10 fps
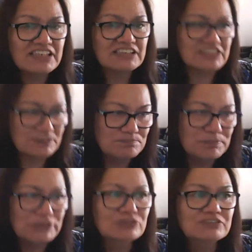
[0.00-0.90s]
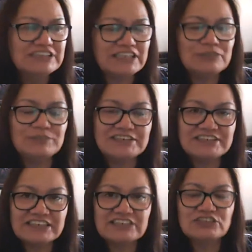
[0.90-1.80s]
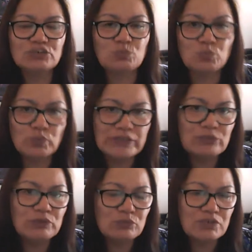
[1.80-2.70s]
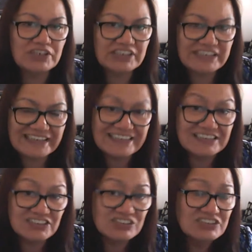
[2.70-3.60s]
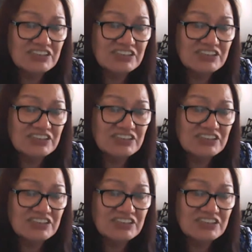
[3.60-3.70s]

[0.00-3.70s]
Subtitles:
to build TBC to where we want to get it to,